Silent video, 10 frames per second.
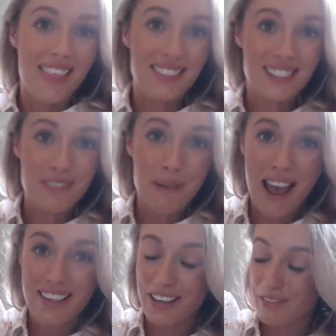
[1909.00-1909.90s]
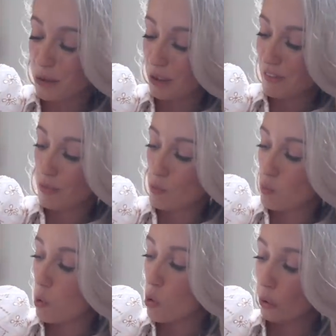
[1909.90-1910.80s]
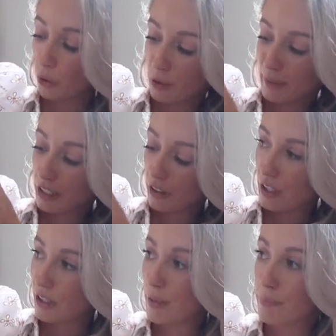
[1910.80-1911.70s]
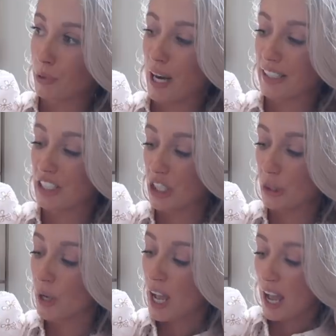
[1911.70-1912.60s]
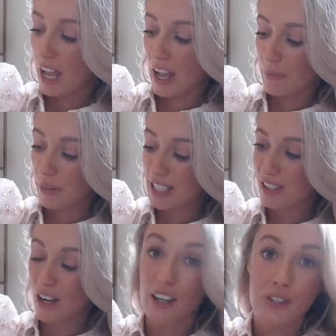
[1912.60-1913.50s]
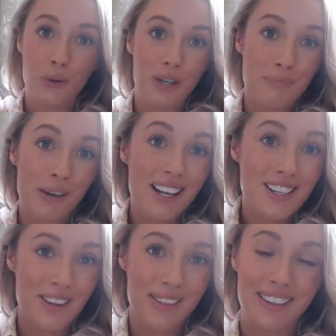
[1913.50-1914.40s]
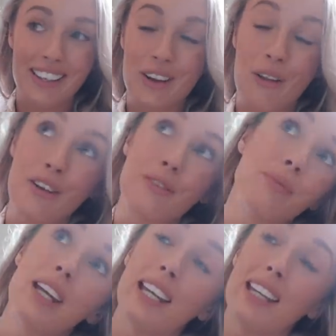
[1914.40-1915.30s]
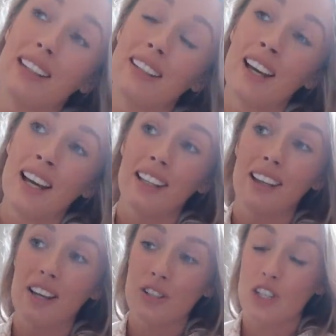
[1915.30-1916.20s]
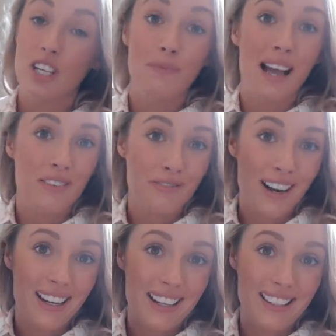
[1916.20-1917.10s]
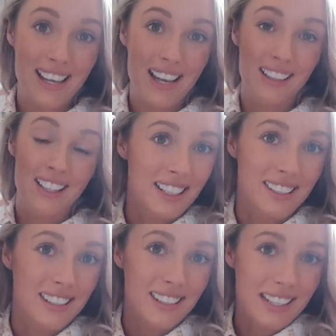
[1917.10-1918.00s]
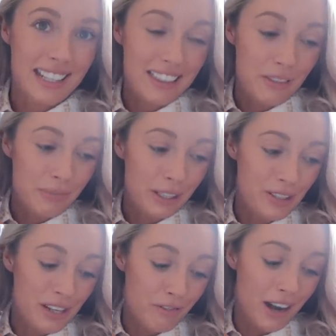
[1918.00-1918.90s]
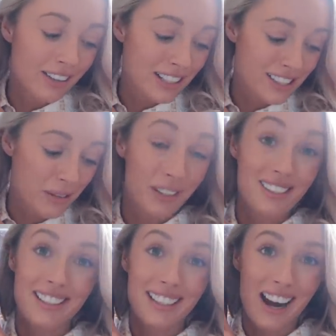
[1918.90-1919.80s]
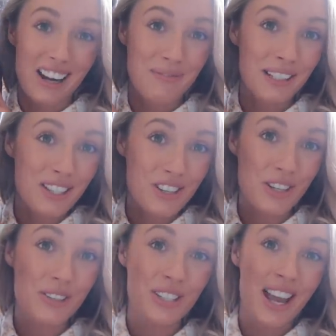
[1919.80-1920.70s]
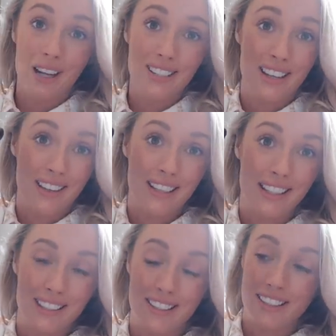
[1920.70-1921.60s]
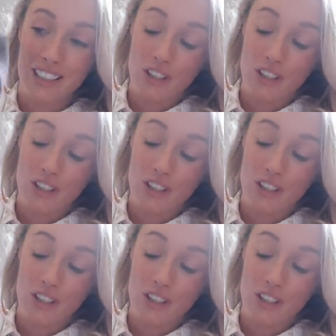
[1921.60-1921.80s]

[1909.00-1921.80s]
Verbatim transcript: This is a pair that I've not even worn. Oh my goodness, they're brand new. These are Tory Burch. I think I got them in last year's Black Friday sale. I didn't need them because they're very similar to the Karen Millen shoes, but I think this is an